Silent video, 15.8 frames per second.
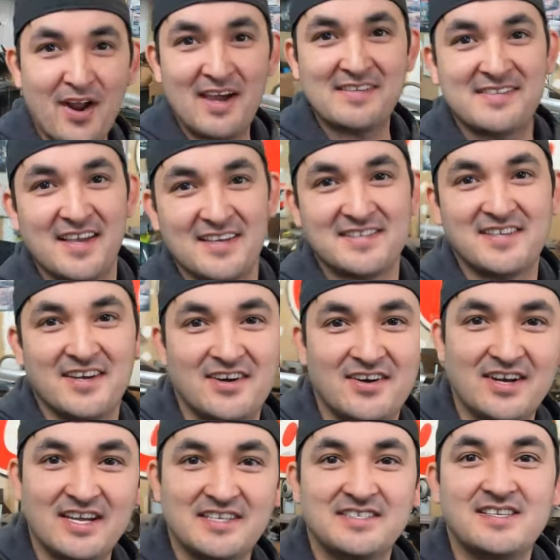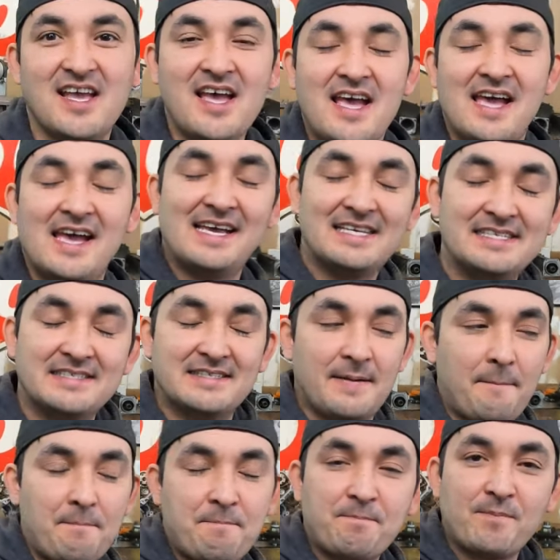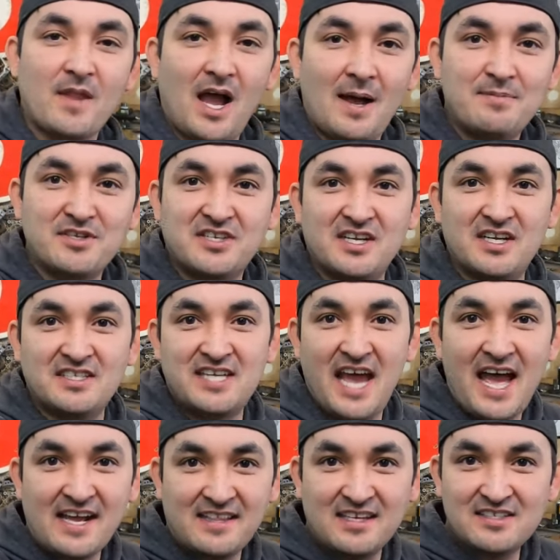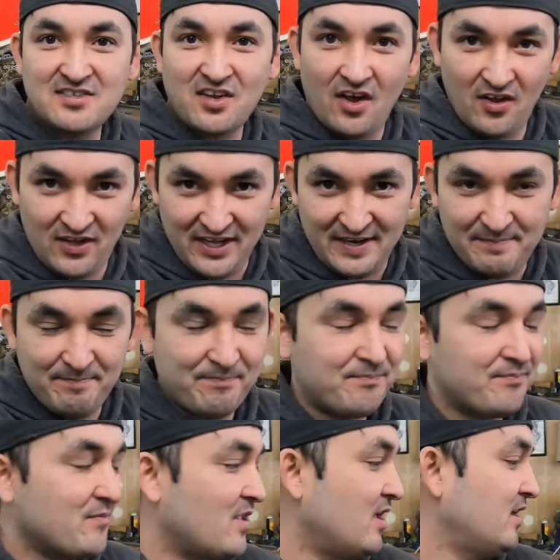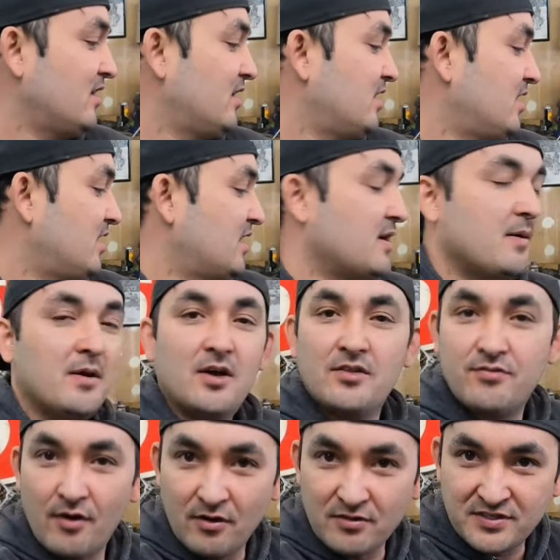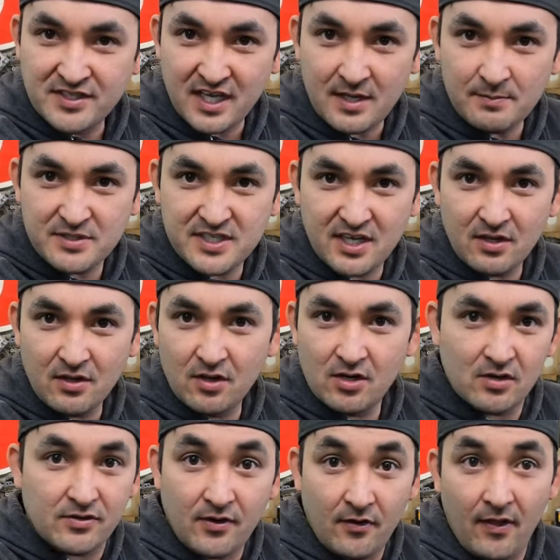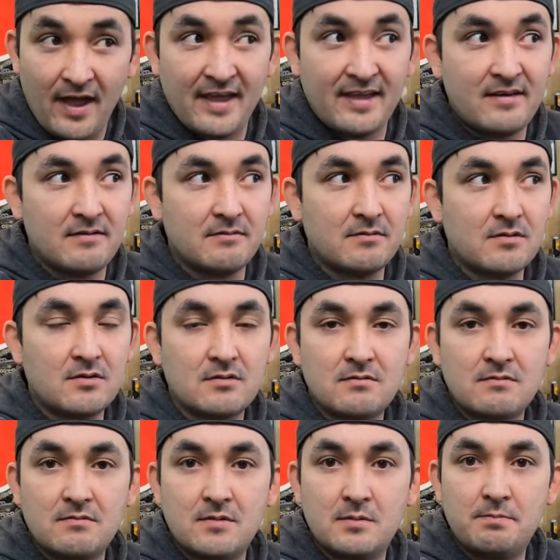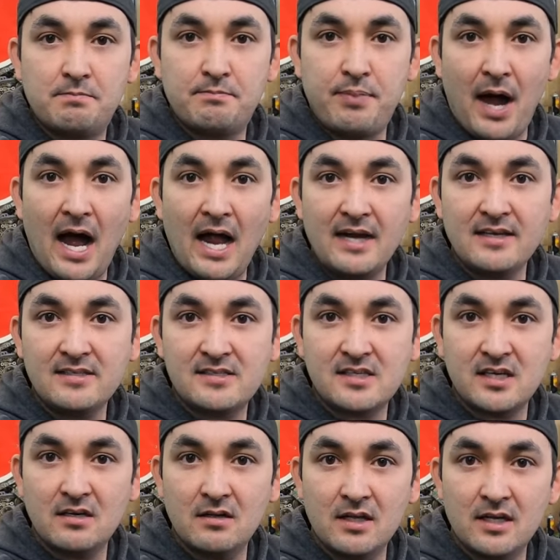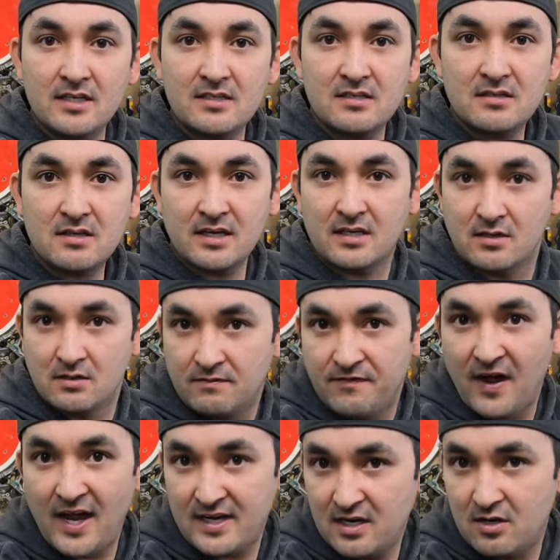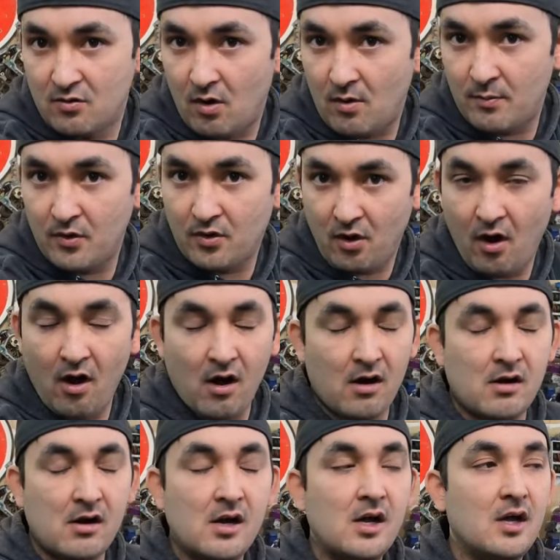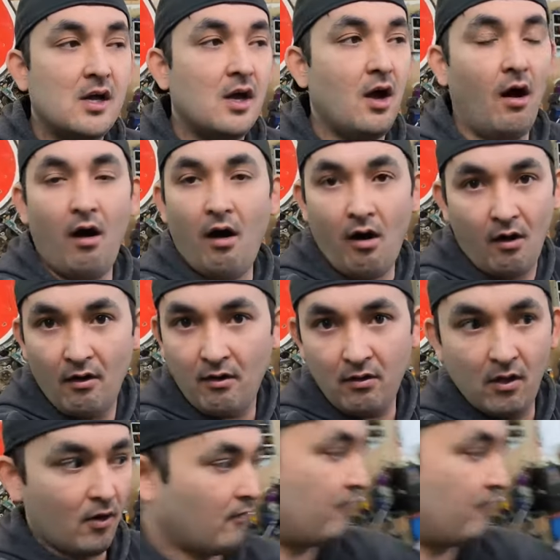process here is, is I'm just gonna tack this all in, throw seam sealer, throw like body sealant, like you'd find in a normal car, all